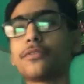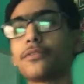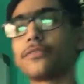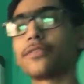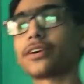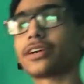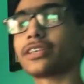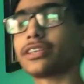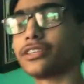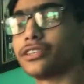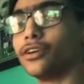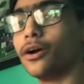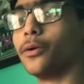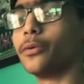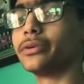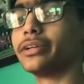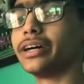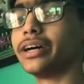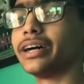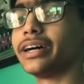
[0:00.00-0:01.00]
fucking
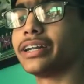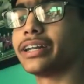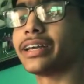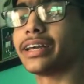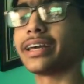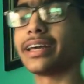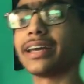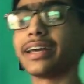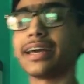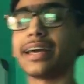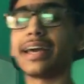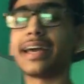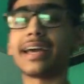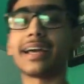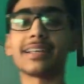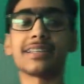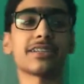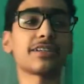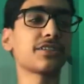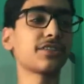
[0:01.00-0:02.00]
donut
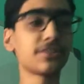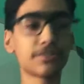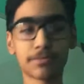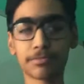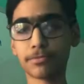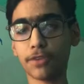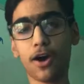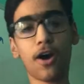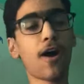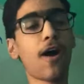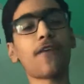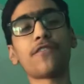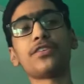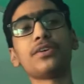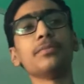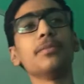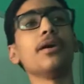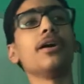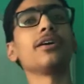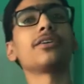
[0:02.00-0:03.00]
and the
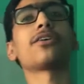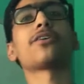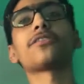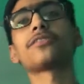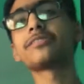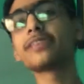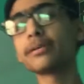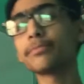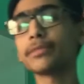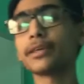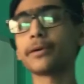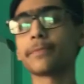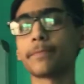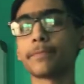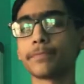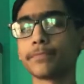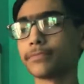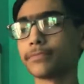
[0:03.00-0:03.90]
coffee mug are the same thing,